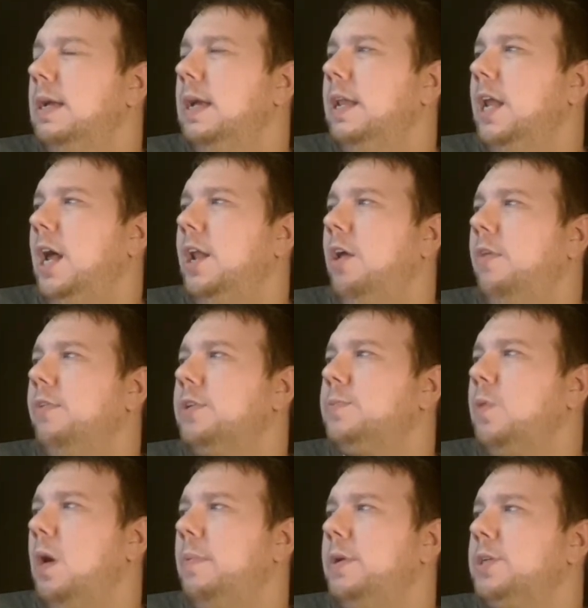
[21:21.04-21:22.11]
And I know there's
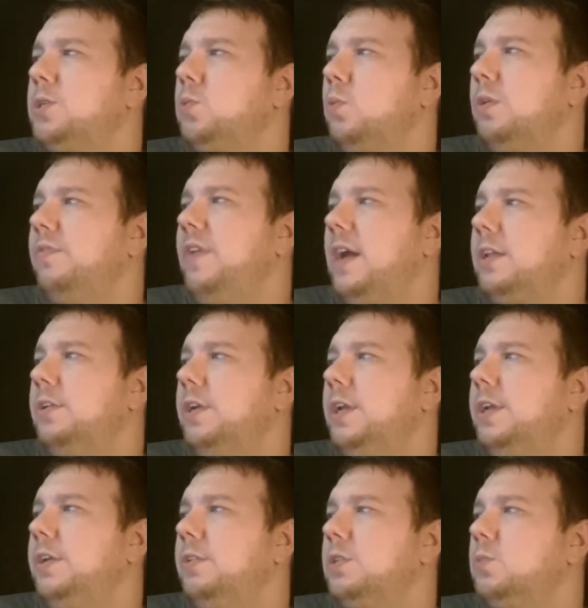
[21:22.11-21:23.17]
probably a sword factored
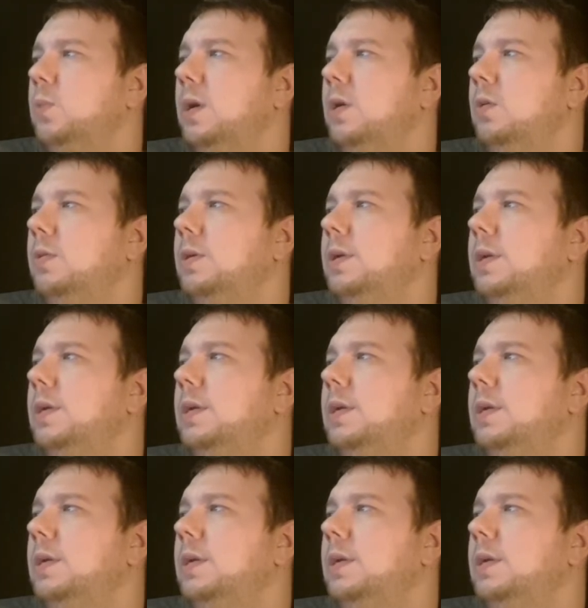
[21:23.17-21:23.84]
in here as well.